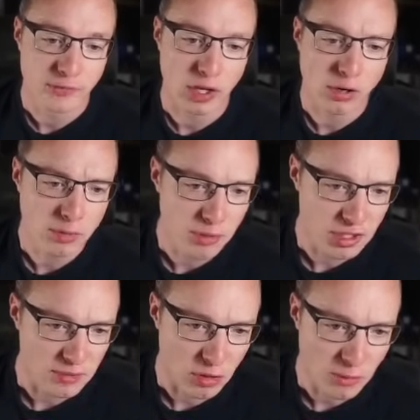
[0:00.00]
Another
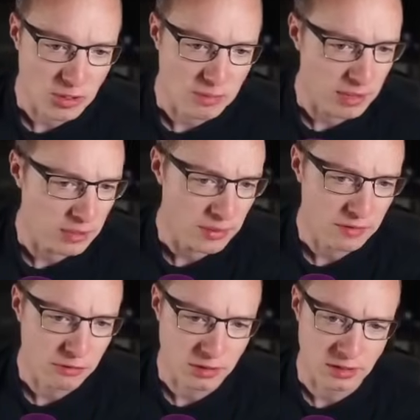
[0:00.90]
possible option, by the way,
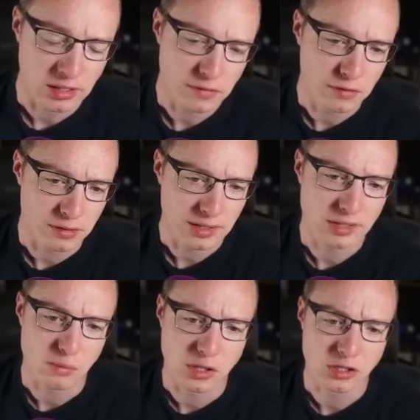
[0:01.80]
for the default
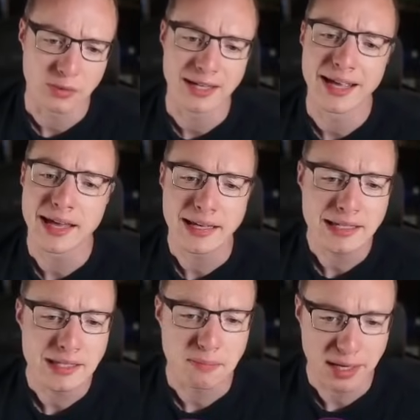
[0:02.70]
is
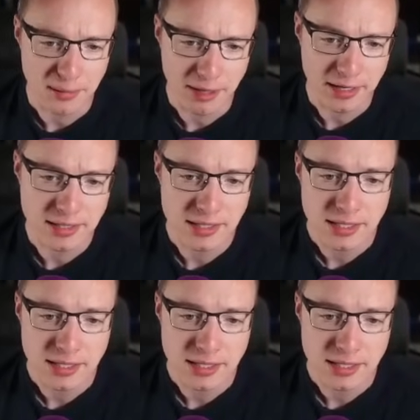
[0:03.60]
128 megabyte,